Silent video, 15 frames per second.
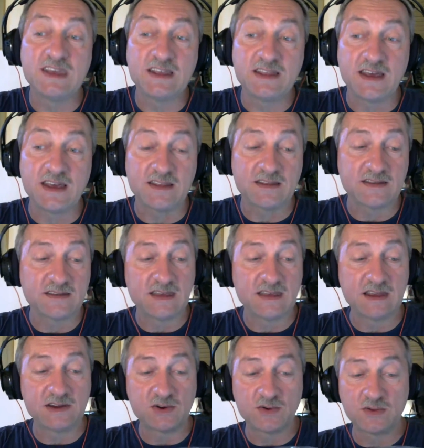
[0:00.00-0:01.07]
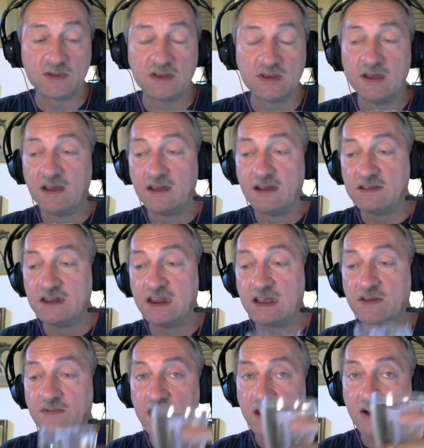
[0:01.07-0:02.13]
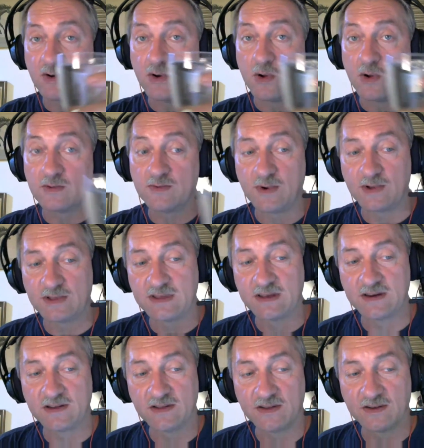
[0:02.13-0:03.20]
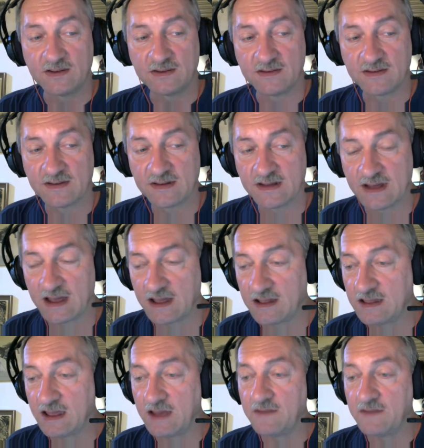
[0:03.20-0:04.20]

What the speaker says: that, they should drink very cold water, and they